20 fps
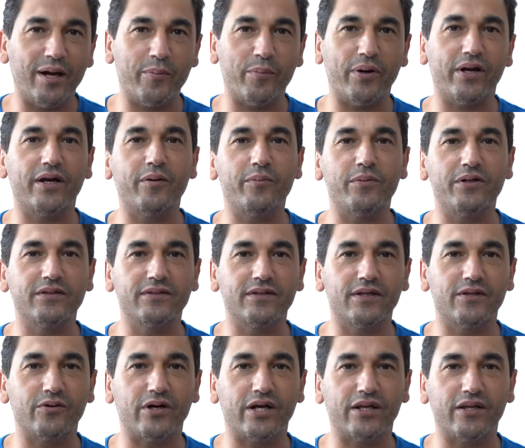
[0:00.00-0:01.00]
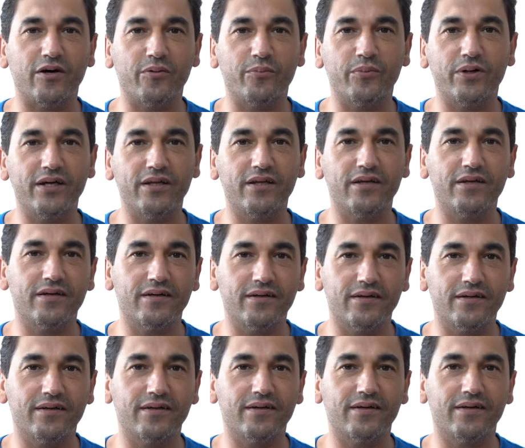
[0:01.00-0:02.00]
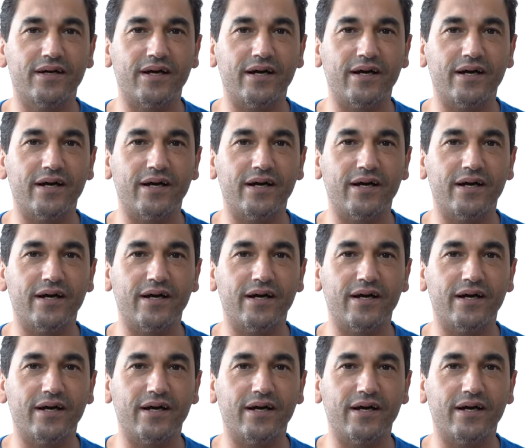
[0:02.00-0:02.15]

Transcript: My name is Eduardo Almeida.